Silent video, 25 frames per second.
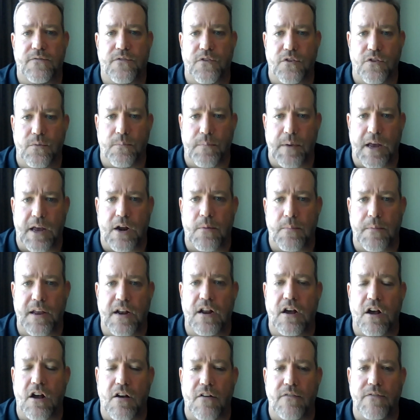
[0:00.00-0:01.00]
for the
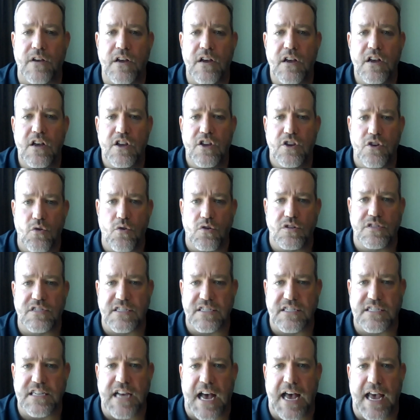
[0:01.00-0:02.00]
betterment of your
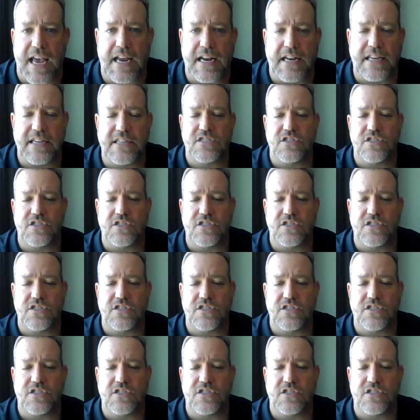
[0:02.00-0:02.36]
society.